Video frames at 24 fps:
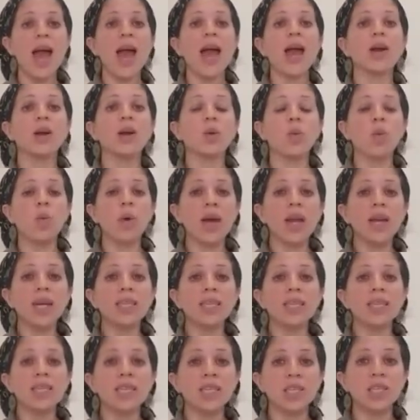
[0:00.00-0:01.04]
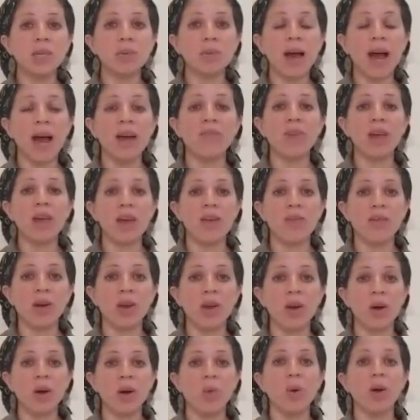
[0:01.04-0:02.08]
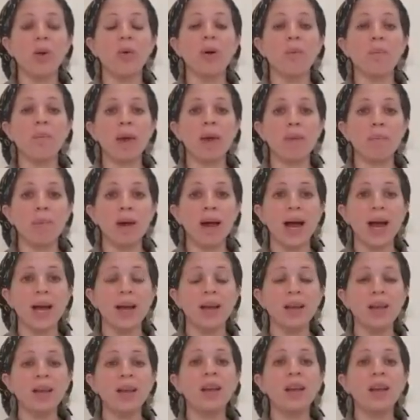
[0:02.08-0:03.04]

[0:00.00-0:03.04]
And when it's Tisha B'Av every year, we remember